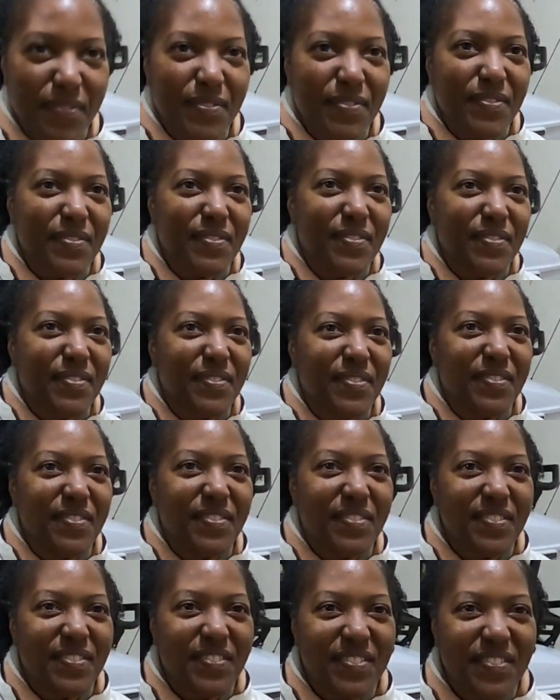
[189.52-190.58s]
Hey
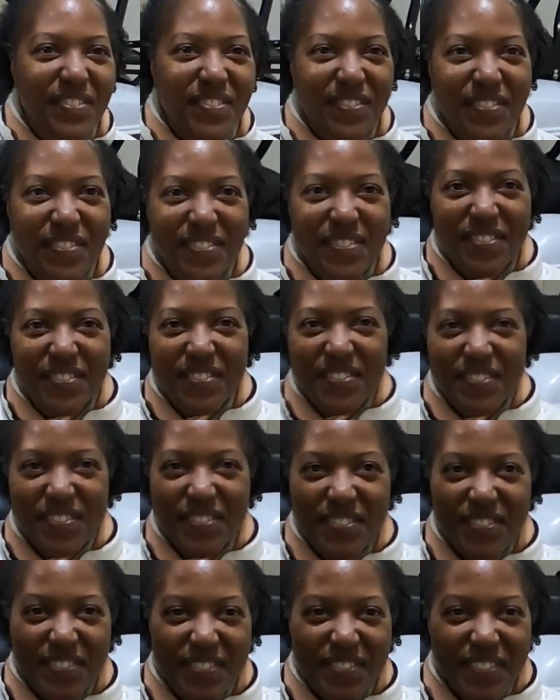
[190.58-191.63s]
girl. You and me,
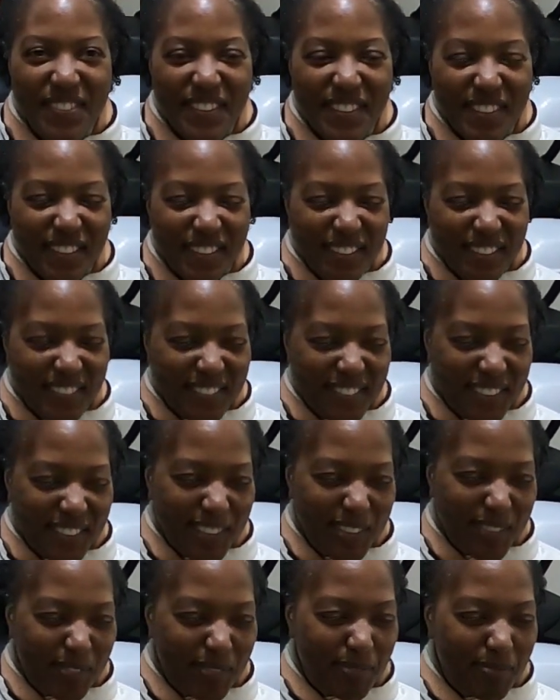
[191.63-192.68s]
girl. All right,
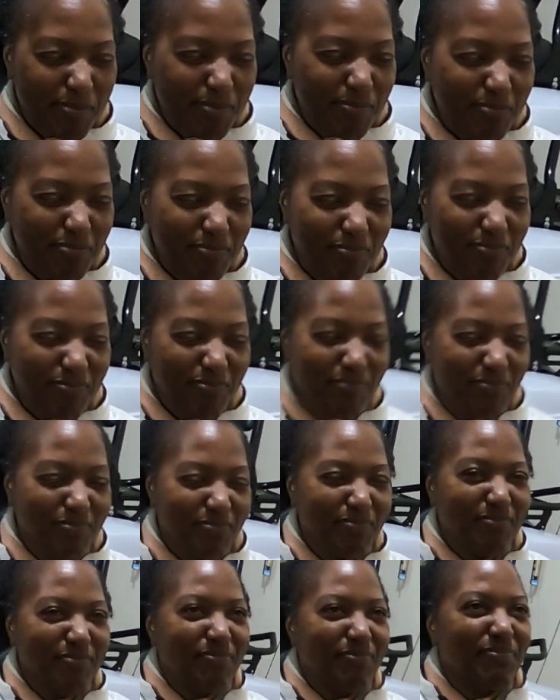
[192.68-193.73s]
girl.
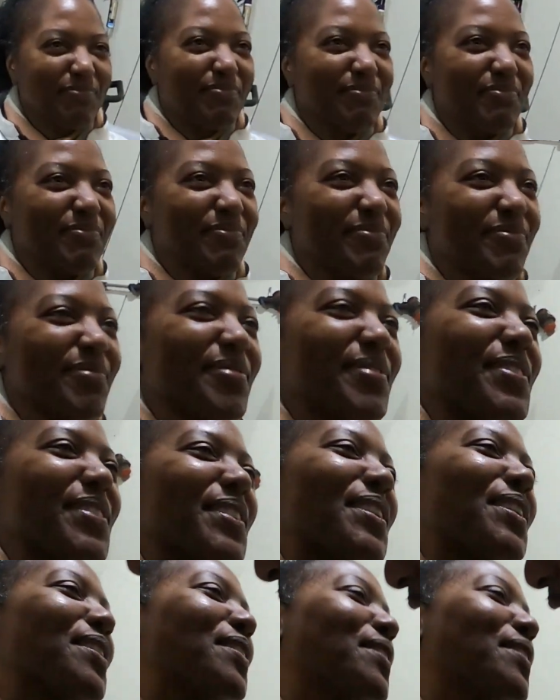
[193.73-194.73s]
Girl. Hey